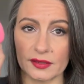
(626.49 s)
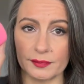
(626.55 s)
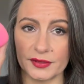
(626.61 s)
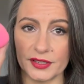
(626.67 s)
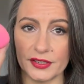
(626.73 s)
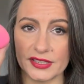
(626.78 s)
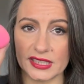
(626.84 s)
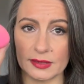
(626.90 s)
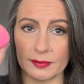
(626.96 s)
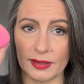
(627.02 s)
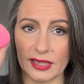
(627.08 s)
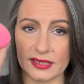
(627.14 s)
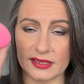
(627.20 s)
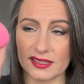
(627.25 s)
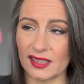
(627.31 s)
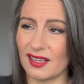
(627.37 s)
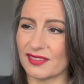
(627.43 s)
beauty
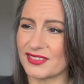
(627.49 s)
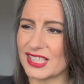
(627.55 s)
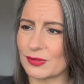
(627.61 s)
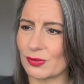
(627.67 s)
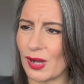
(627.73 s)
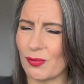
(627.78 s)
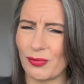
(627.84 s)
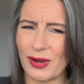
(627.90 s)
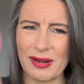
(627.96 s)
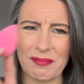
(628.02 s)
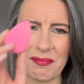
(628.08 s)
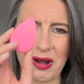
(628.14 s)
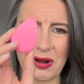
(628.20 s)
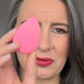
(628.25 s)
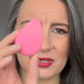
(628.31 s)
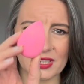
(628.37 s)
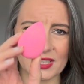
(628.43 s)
blender. This one went
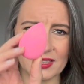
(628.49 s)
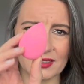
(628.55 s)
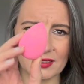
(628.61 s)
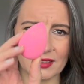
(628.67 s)
moldy.